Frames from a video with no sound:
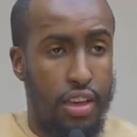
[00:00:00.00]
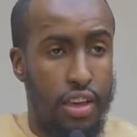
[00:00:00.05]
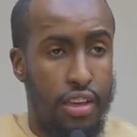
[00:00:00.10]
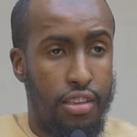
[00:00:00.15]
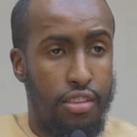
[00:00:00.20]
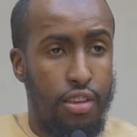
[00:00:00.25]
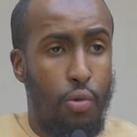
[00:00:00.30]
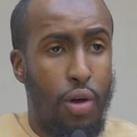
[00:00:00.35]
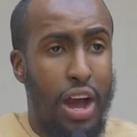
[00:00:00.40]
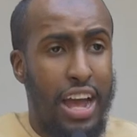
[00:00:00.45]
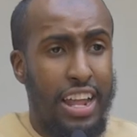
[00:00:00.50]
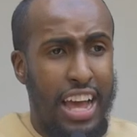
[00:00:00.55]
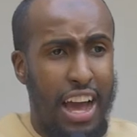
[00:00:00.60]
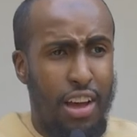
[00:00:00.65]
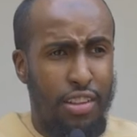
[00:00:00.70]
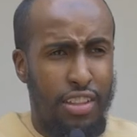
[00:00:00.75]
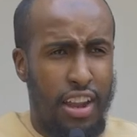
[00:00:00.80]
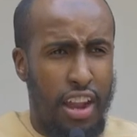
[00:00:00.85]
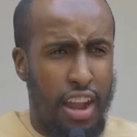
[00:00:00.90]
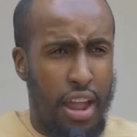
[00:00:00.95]
So why,
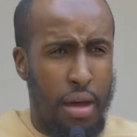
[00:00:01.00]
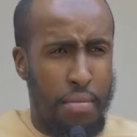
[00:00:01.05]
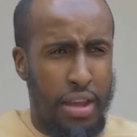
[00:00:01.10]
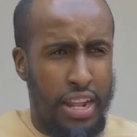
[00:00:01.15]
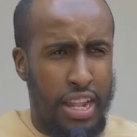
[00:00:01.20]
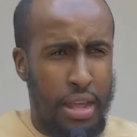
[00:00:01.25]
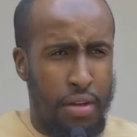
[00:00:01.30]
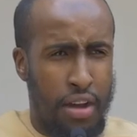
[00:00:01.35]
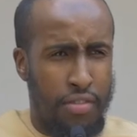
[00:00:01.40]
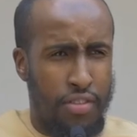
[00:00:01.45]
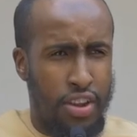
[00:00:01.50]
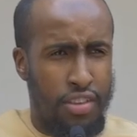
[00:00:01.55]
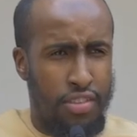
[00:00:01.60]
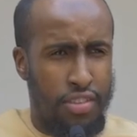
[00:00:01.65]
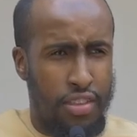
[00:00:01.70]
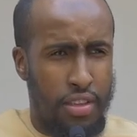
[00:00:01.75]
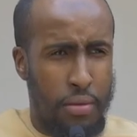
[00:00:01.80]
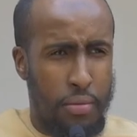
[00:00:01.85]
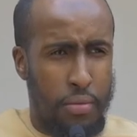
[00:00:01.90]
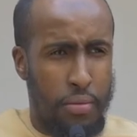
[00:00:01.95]
how did Allah make them
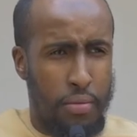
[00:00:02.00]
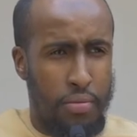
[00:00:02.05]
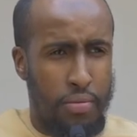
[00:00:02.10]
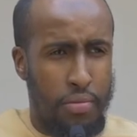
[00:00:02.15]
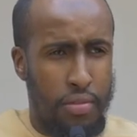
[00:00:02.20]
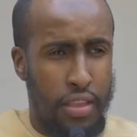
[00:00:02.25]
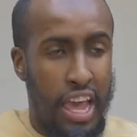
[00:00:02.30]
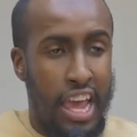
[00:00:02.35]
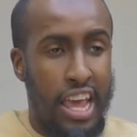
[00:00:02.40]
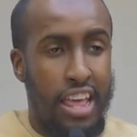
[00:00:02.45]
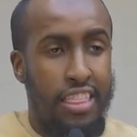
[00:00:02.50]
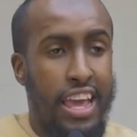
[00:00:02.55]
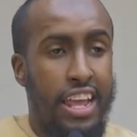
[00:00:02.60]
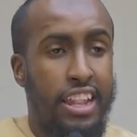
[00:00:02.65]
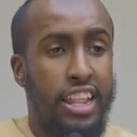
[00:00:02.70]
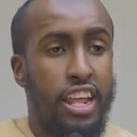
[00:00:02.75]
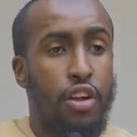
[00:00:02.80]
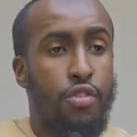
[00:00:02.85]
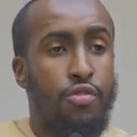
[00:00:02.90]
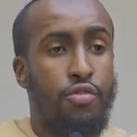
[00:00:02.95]
governors? They
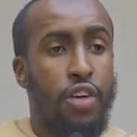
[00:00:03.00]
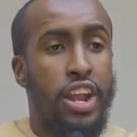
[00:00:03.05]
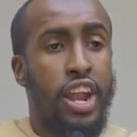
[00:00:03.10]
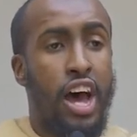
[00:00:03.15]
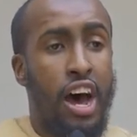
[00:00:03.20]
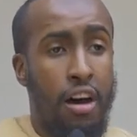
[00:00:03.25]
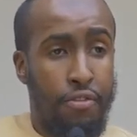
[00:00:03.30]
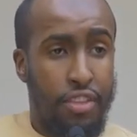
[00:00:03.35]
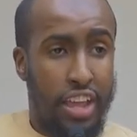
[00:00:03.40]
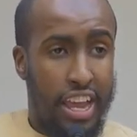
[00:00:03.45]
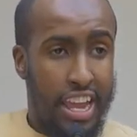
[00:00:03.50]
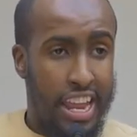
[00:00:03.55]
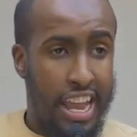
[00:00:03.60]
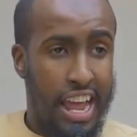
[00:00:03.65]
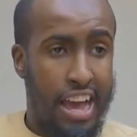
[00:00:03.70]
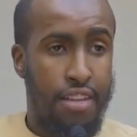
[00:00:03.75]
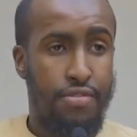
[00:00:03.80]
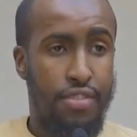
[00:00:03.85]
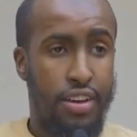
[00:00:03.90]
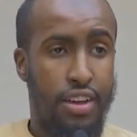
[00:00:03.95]
didn't run after
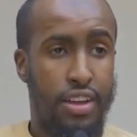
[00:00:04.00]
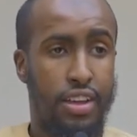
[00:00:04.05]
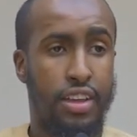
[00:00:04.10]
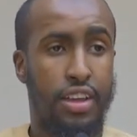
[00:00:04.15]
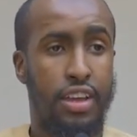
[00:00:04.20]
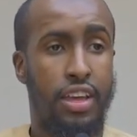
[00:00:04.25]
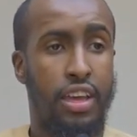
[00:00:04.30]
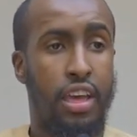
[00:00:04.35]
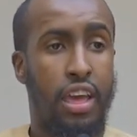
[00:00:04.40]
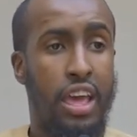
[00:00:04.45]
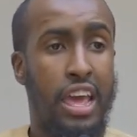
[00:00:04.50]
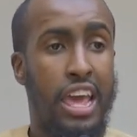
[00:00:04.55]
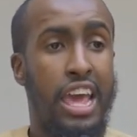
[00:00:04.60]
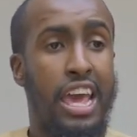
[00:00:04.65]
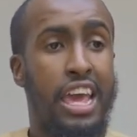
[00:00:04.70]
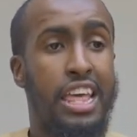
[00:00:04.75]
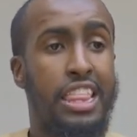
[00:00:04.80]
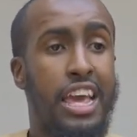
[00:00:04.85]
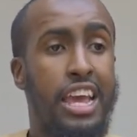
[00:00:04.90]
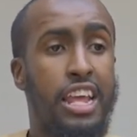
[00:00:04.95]
khilafah.
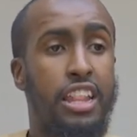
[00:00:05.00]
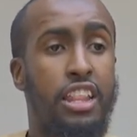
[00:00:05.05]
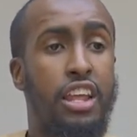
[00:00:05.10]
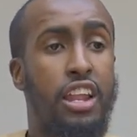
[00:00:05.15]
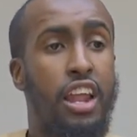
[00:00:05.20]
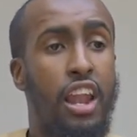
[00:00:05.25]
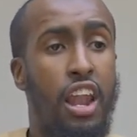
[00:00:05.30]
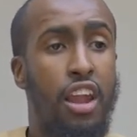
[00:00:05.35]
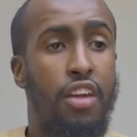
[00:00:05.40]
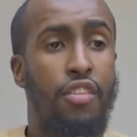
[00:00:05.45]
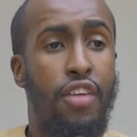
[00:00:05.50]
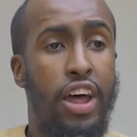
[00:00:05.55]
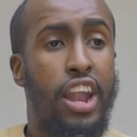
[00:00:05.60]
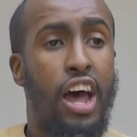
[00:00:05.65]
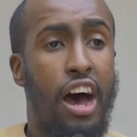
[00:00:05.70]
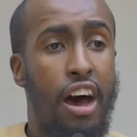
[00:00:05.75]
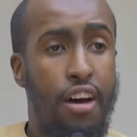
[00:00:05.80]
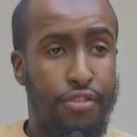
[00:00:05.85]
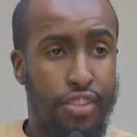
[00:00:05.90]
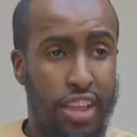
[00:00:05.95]
They didn't run
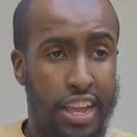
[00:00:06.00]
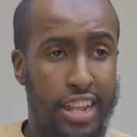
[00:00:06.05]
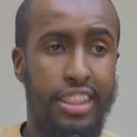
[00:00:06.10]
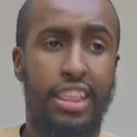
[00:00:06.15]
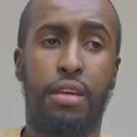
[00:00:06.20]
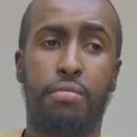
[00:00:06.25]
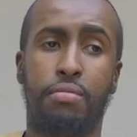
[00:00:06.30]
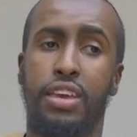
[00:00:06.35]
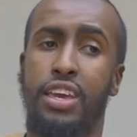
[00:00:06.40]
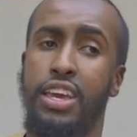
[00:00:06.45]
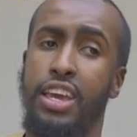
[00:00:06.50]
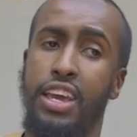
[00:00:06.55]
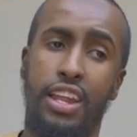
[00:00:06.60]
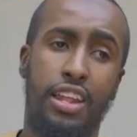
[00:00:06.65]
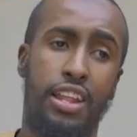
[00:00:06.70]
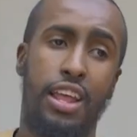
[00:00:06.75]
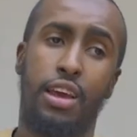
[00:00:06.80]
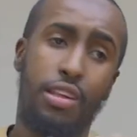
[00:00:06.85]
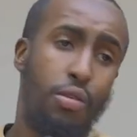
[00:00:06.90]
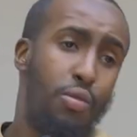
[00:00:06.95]
after
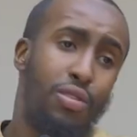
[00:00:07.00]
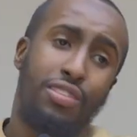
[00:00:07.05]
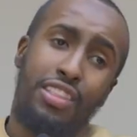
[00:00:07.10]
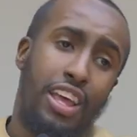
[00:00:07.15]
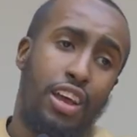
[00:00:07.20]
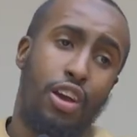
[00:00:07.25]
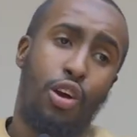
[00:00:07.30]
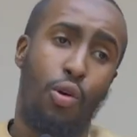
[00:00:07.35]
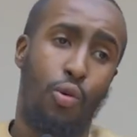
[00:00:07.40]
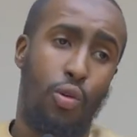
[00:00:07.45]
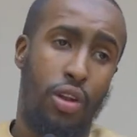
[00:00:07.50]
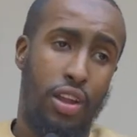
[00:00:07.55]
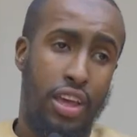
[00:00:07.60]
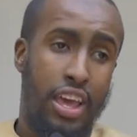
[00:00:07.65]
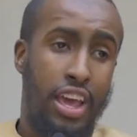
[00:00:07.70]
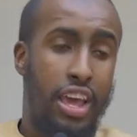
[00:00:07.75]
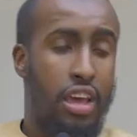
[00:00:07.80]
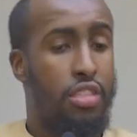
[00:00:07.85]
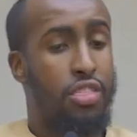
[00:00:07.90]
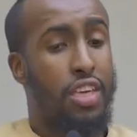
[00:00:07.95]
tamkeen. That wasn't their goal.
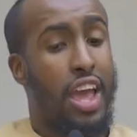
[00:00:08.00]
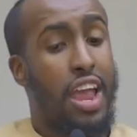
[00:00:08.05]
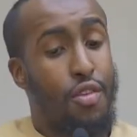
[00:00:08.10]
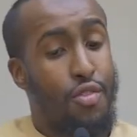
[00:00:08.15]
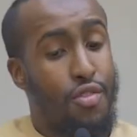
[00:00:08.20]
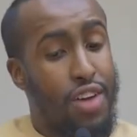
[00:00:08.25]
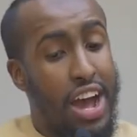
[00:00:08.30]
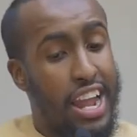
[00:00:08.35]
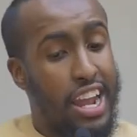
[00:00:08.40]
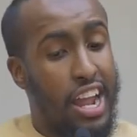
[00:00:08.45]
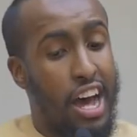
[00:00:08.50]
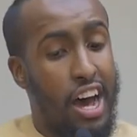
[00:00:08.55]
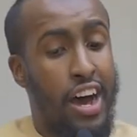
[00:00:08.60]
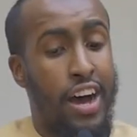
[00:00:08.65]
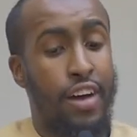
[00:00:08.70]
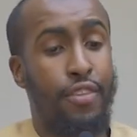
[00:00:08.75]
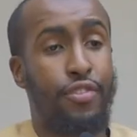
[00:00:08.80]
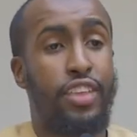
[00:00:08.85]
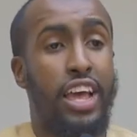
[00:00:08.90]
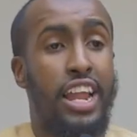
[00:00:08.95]
They ran
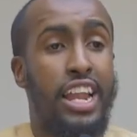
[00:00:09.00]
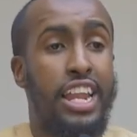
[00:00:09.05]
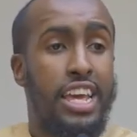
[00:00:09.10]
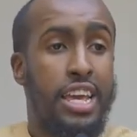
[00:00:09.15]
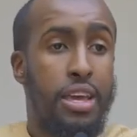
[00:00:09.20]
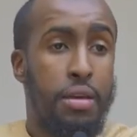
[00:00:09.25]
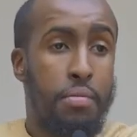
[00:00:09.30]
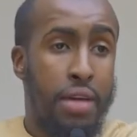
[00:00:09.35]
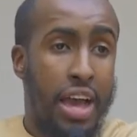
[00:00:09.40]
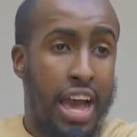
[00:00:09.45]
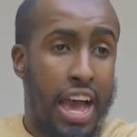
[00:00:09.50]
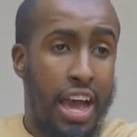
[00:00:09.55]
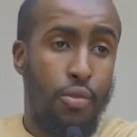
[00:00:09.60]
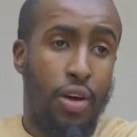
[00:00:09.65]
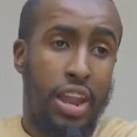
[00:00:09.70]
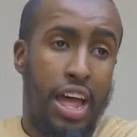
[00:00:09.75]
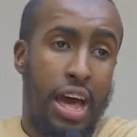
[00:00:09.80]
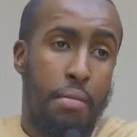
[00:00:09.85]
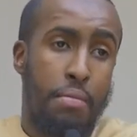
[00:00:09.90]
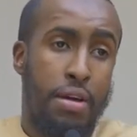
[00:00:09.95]
after al-iman
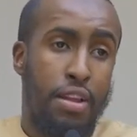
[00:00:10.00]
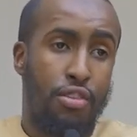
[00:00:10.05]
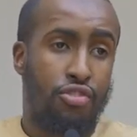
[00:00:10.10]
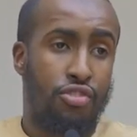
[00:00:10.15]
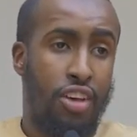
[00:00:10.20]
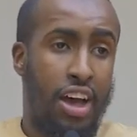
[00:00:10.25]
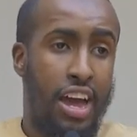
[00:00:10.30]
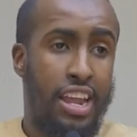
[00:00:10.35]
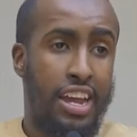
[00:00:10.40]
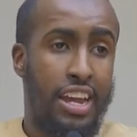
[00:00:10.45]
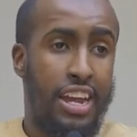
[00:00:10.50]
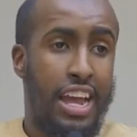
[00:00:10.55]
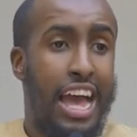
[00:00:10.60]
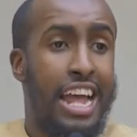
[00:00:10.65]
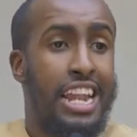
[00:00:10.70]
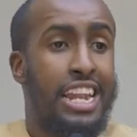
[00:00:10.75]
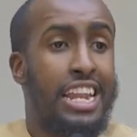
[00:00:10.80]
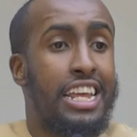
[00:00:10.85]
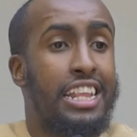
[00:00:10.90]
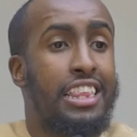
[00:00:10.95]
wal-amal salih.
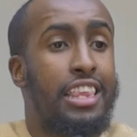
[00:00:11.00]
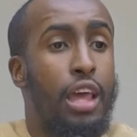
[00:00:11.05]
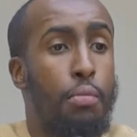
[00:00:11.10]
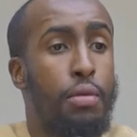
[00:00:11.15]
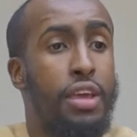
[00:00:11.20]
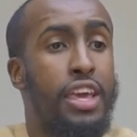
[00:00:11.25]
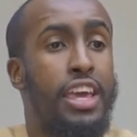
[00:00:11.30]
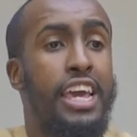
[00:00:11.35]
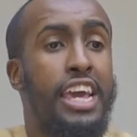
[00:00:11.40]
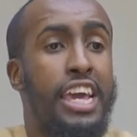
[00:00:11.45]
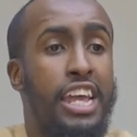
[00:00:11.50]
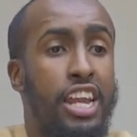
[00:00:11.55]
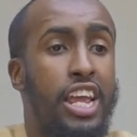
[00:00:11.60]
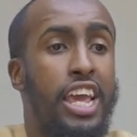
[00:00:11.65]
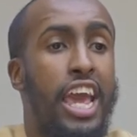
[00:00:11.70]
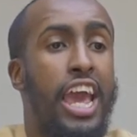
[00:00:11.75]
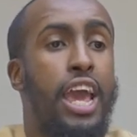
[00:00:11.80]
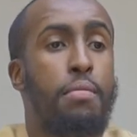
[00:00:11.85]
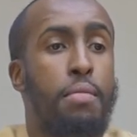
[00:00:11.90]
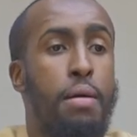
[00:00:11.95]
And tamkeen
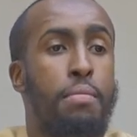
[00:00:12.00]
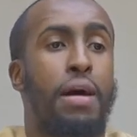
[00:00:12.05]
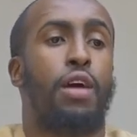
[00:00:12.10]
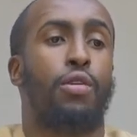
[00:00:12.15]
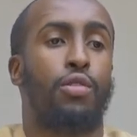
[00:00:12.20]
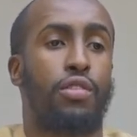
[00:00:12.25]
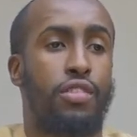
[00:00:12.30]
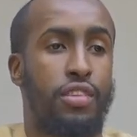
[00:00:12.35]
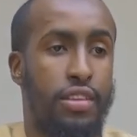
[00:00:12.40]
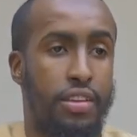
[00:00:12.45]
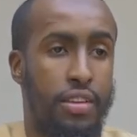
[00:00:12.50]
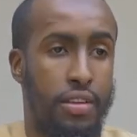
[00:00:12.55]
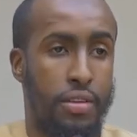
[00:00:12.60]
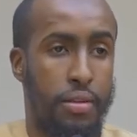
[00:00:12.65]
came about.